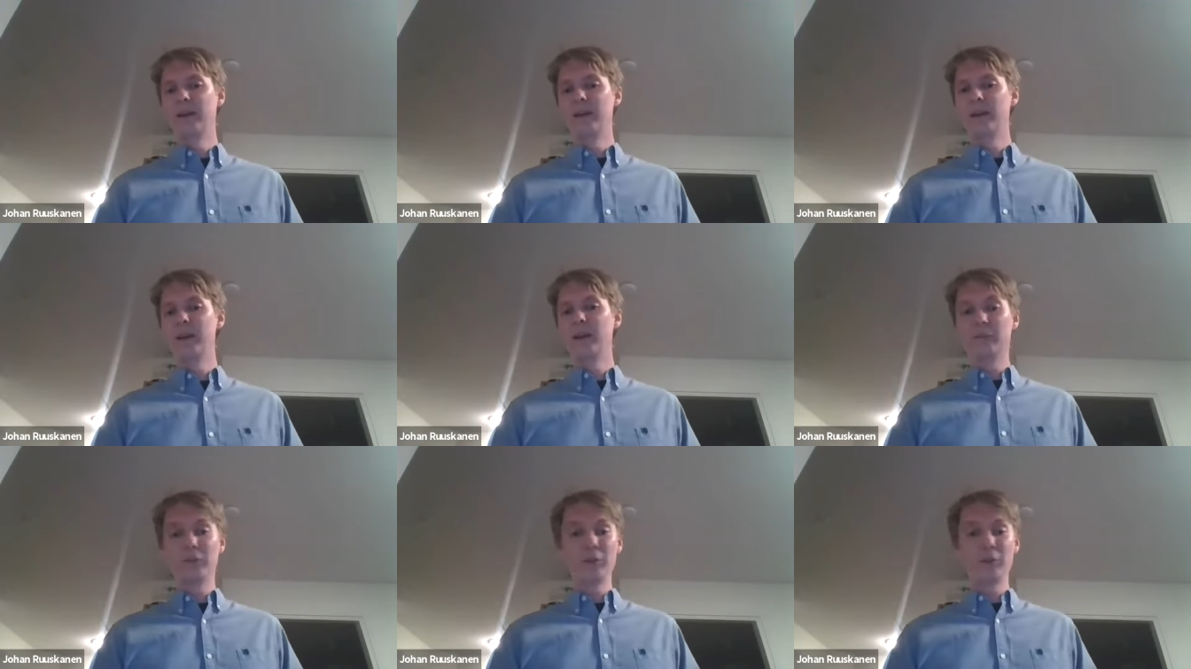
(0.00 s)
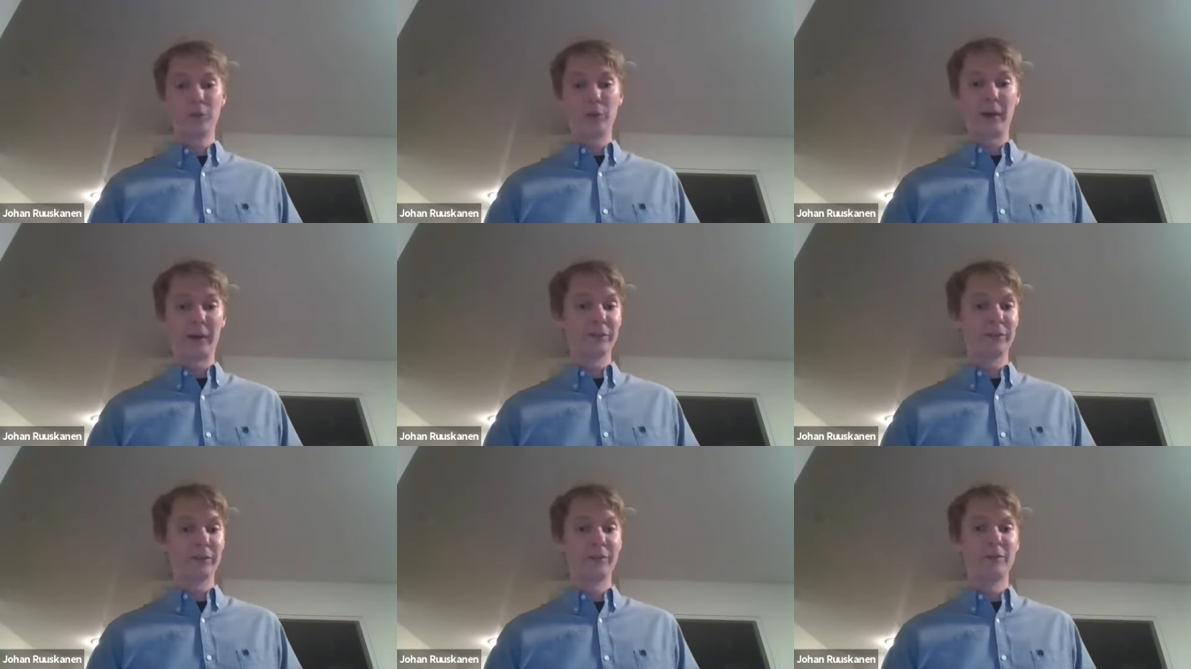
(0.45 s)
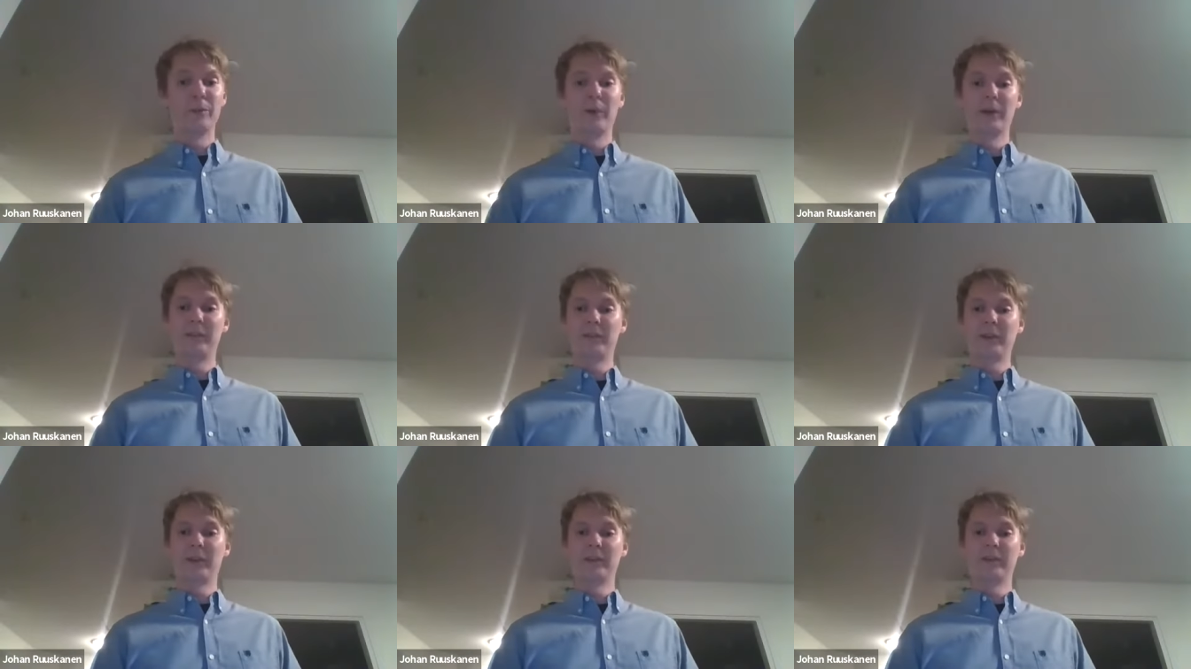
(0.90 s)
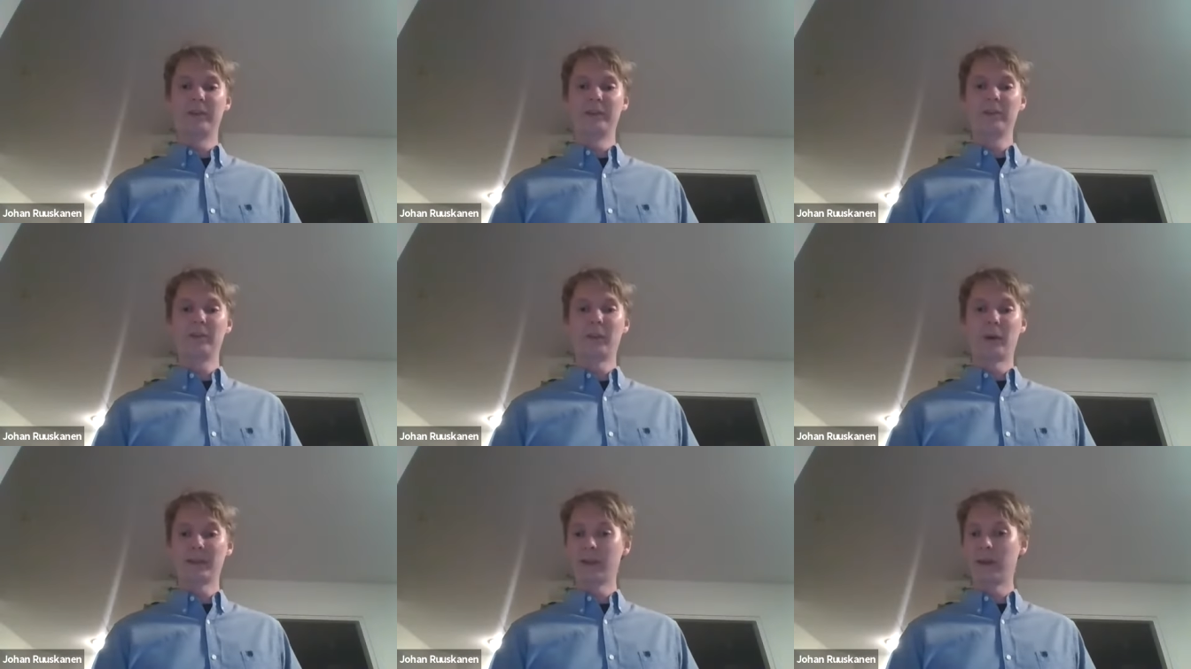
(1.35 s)
near synchronized, which
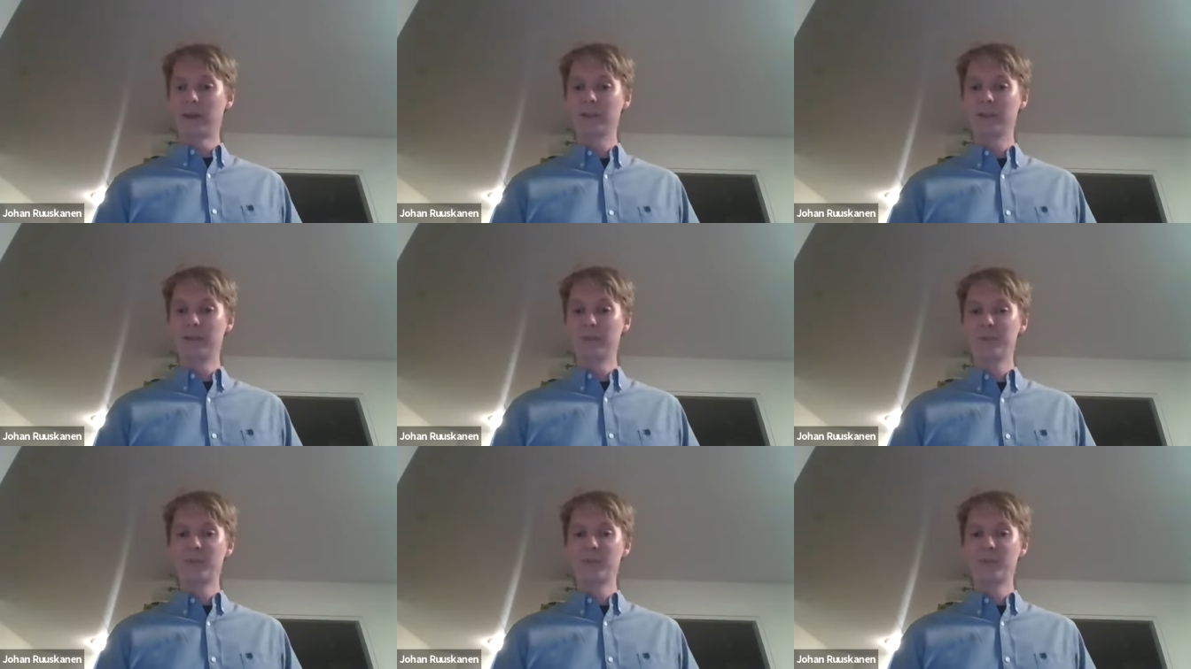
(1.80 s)
is quite nice.